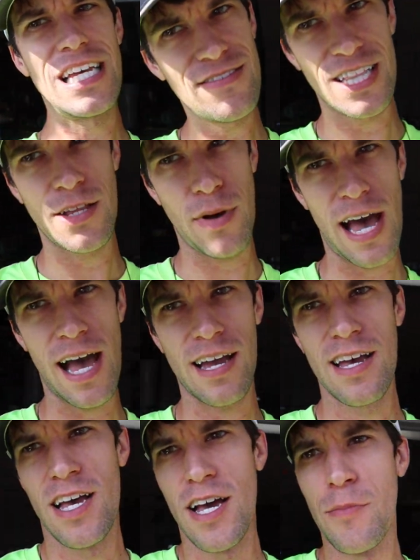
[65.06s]
leave it in the pack.
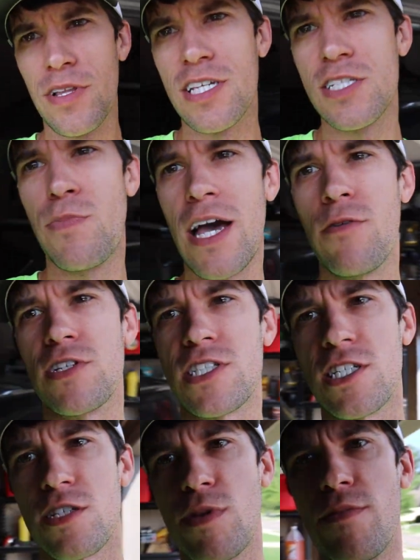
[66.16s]
But this bait was
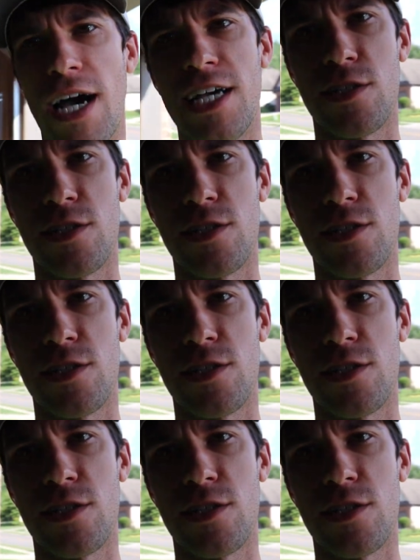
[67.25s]
sent to me by a